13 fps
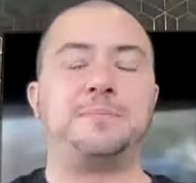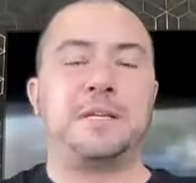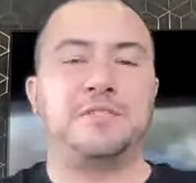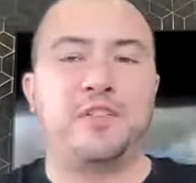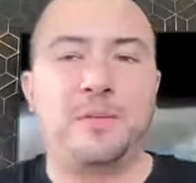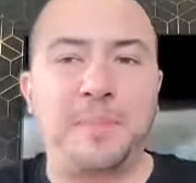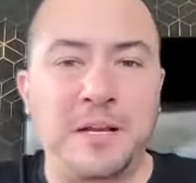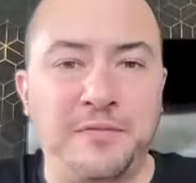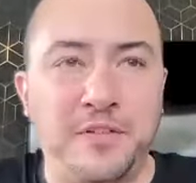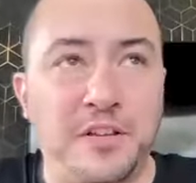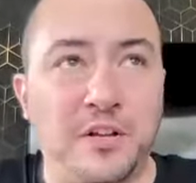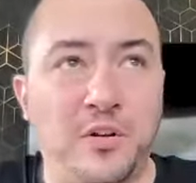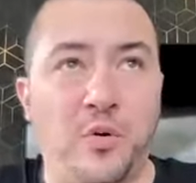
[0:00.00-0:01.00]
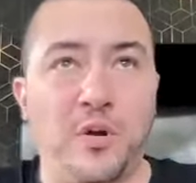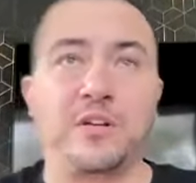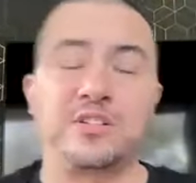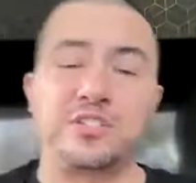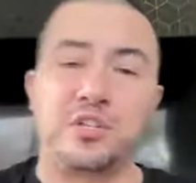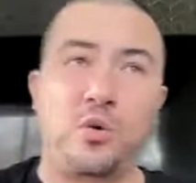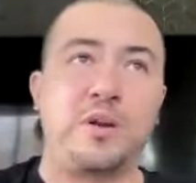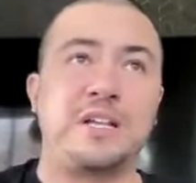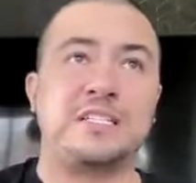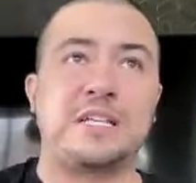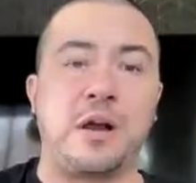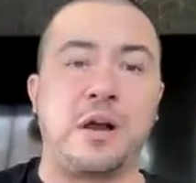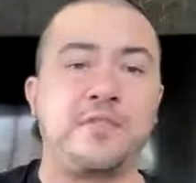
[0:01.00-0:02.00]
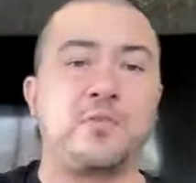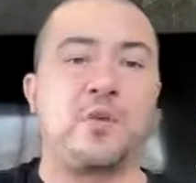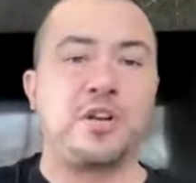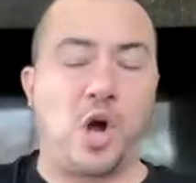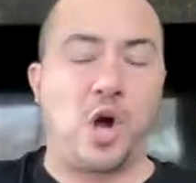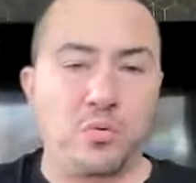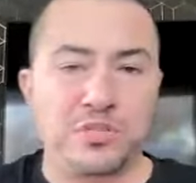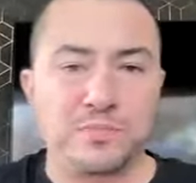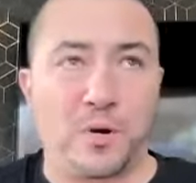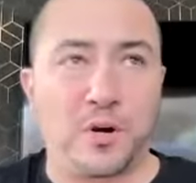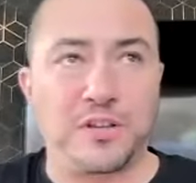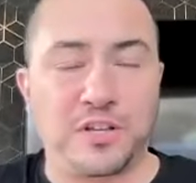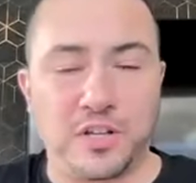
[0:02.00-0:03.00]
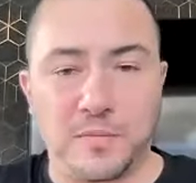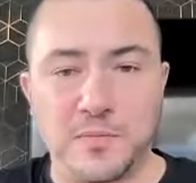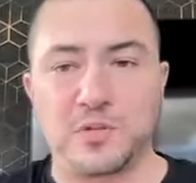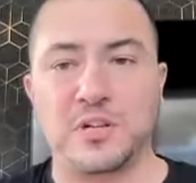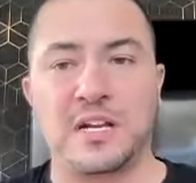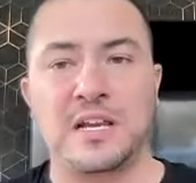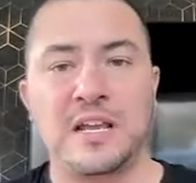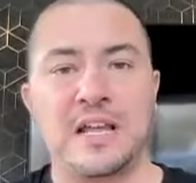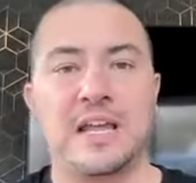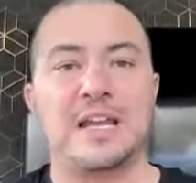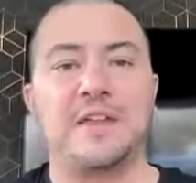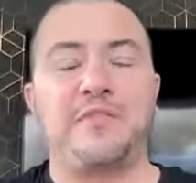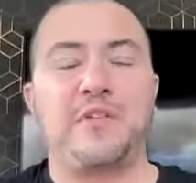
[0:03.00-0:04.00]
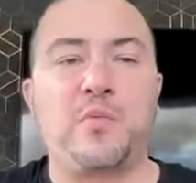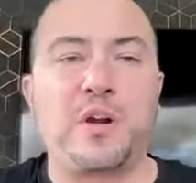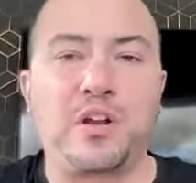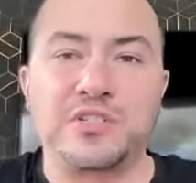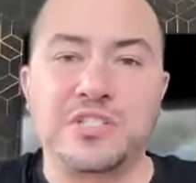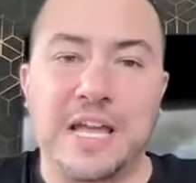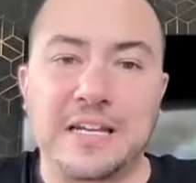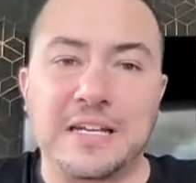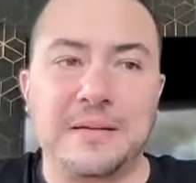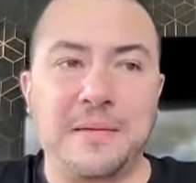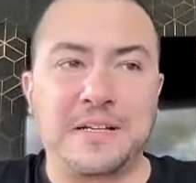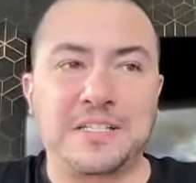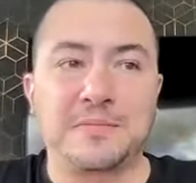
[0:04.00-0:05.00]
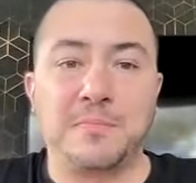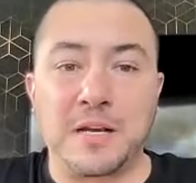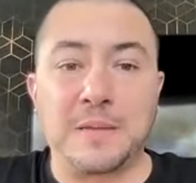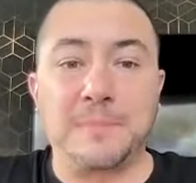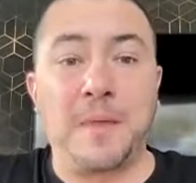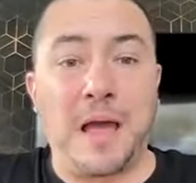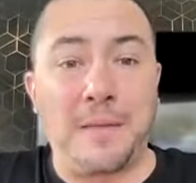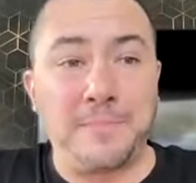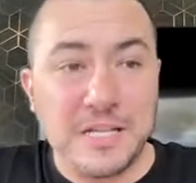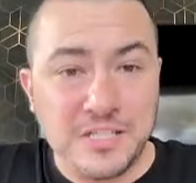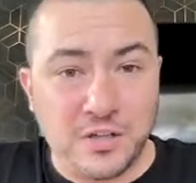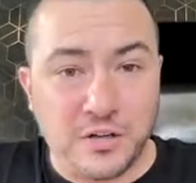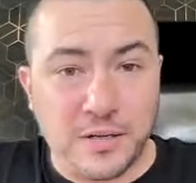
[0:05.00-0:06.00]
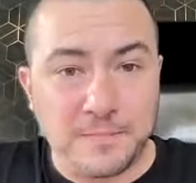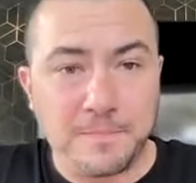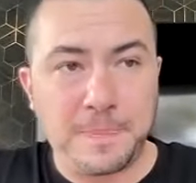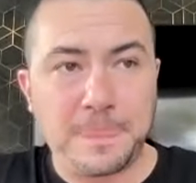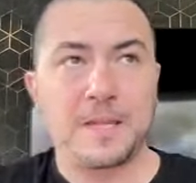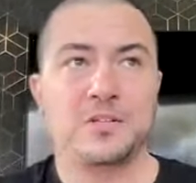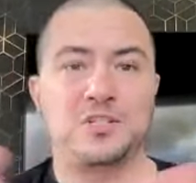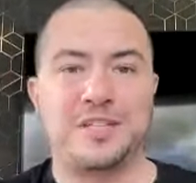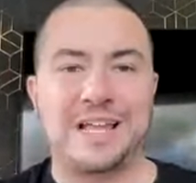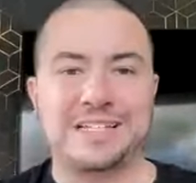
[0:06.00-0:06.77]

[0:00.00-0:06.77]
it be for the benefit of the coin, because the coin is how everyone owns part of the community and everyone goes ahead and makes money based on it. So